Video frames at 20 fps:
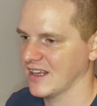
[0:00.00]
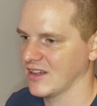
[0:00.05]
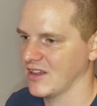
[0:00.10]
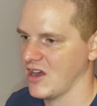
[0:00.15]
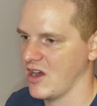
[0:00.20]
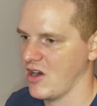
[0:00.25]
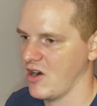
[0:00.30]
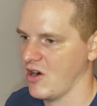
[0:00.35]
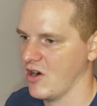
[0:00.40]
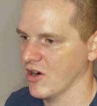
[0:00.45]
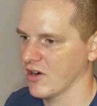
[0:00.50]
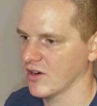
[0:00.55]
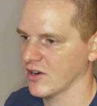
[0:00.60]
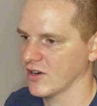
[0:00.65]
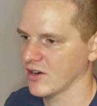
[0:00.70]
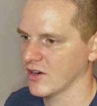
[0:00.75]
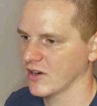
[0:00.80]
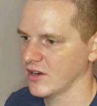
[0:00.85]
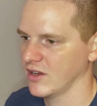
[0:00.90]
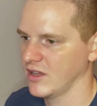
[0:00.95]
a lot
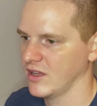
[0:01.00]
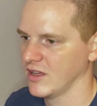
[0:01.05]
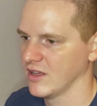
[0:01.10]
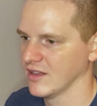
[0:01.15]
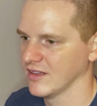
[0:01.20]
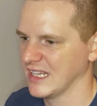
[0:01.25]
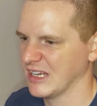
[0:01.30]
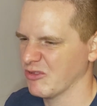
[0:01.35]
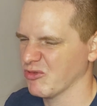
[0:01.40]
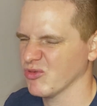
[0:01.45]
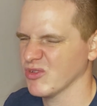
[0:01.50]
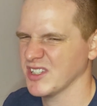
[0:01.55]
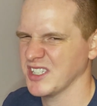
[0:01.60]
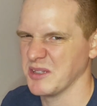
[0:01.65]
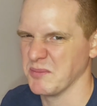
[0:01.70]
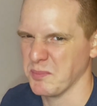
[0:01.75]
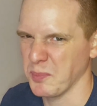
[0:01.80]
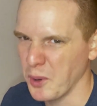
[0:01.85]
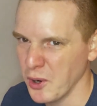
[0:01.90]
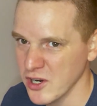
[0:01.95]
harder, like
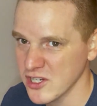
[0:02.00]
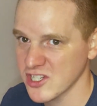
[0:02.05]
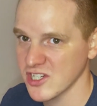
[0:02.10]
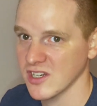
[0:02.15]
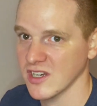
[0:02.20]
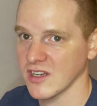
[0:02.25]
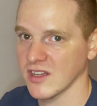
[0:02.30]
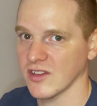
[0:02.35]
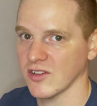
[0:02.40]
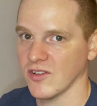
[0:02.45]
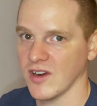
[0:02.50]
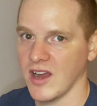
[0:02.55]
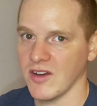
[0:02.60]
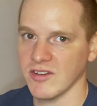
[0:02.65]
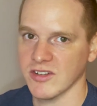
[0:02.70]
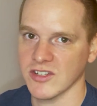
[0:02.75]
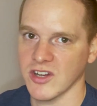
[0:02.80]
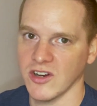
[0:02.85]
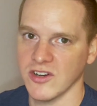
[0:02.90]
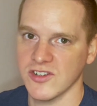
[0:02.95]
really pushing into the ground
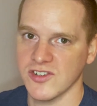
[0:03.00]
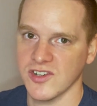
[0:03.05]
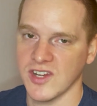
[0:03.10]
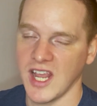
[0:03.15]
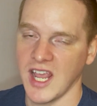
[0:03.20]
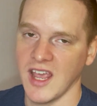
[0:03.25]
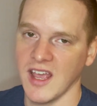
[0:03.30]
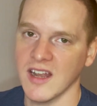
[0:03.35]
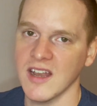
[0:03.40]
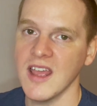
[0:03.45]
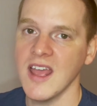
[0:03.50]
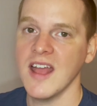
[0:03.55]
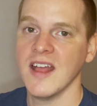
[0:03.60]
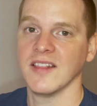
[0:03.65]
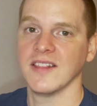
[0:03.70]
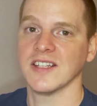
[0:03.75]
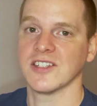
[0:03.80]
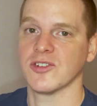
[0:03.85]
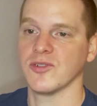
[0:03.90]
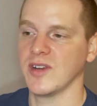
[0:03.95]
as hard as you can.
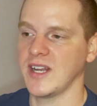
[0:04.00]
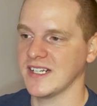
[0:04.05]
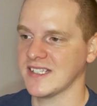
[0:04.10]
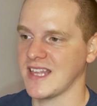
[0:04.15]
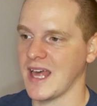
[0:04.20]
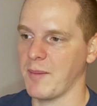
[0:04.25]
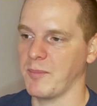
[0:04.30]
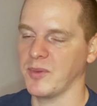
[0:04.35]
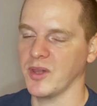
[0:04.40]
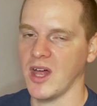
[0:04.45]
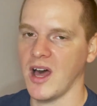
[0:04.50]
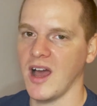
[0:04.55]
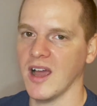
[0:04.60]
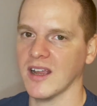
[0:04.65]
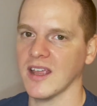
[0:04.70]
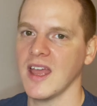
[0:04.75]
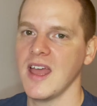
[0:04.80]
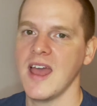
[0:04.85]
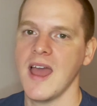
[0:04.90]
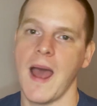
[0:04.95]
This creates that
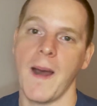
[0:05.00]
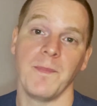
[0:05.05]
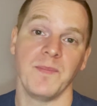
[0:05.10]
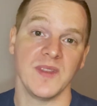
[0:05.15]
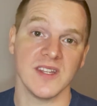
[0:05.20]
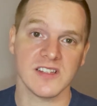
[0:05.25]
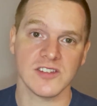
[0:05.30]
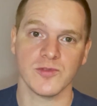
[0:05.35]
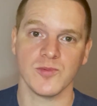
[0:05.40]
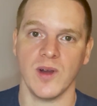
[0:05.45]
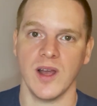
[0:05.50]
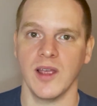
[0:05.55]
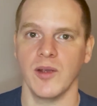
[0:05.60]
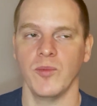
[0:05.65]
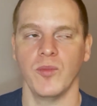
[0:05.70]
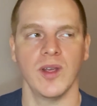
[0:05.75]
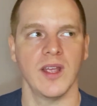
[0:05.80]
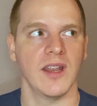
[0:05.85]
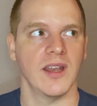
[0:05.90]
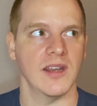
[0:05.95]
block. And this is why
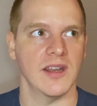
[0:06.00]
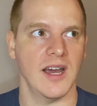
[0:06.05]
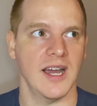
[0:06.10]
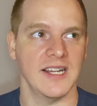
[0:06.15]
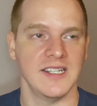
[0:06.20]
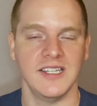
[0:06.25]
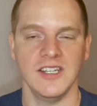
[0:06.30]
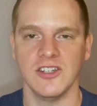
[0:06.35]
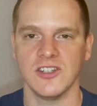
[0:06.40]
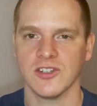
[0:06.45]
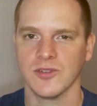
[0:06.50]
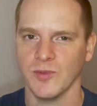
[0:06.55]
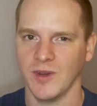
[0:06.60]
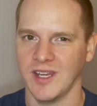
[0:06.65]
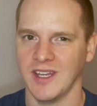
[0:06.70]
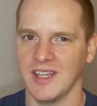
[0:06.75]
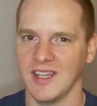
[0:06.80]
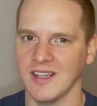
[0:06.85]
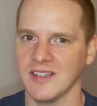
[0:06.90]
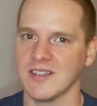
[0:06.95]
when I teach
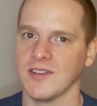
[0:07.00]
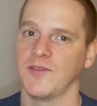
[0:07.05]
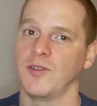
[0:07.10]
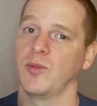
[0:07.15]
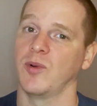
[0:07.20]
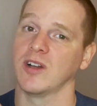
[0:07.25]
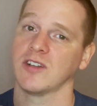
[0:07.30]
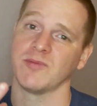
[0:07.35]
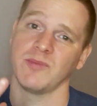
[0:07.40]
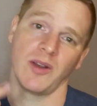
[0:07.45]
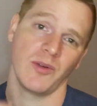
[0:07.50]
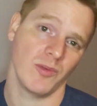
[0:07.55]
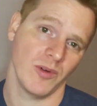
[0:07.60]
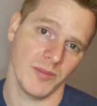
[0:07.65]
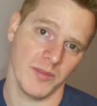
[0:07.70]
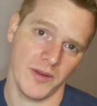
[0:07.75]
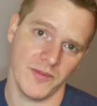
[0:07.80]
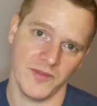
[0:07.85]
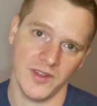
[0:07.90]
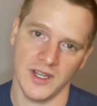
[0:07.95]
swing kicks, if you watch my
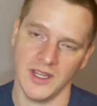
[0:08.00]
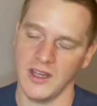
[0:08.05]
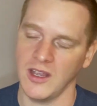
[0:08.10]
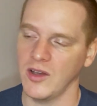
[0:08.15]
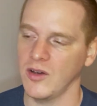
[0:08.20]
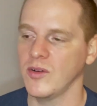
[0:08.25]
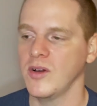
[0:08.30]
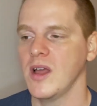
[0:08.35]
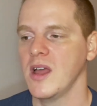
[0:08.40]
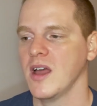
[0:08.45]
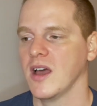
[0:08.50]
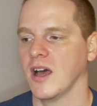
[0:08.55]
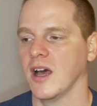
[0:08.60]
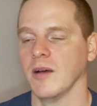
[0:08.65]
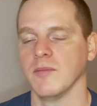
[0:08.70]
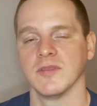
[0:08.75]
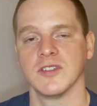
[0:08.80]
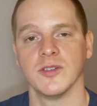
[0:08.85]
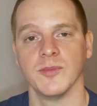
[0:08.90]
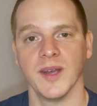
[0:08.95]
warm-up video
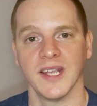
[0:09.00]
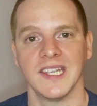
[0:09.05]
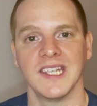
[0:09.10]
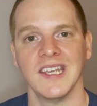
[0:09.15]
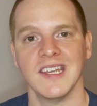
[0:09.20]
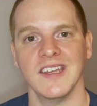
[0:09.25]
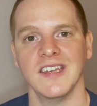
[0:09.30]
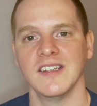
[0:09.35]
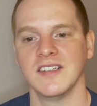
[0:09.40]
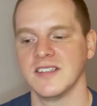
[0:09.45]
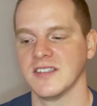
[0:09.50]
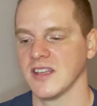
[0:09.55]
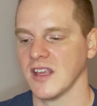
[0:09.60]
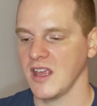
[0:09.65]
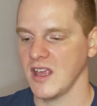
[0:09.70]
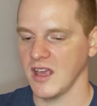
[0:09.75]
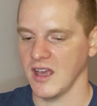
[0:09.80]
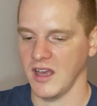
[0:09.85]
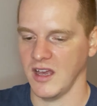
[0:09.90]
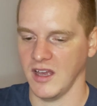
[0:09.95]
to my kids
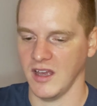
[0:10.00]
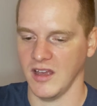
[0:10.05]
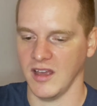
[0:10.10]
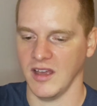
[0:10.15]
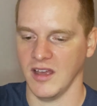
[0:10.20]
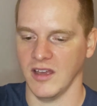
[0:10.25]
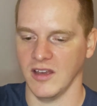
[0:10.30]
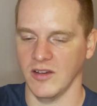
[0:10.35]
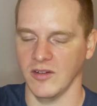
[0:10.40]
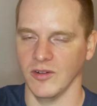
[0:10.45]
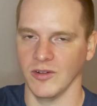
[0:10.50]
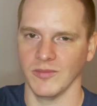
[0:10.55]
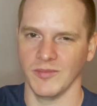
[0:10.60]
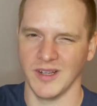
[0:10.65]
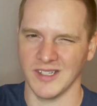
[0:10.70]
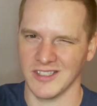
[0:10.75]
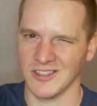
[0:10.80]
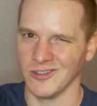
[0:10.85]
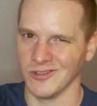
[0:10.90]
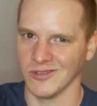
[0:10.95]
or
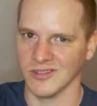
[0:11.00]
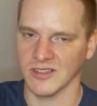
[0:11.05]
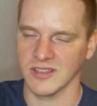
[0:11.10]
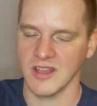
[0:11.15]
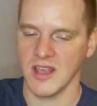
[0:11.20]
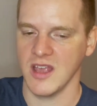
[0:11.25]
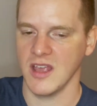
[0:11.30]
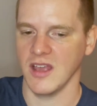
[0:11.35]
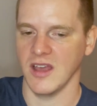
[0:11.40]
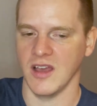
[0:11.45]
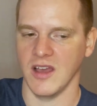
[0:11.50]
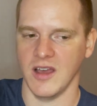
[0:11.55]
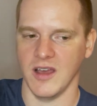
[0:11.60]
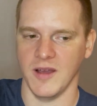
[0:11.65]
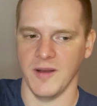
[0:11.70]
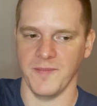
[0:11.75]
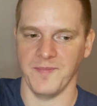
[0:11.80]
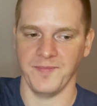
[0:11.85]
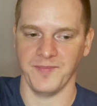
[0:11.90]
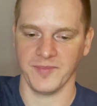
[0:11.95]
my students,
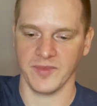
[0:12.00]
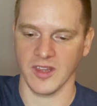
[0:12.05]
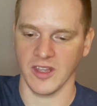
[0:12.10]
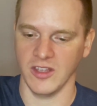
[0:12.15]
I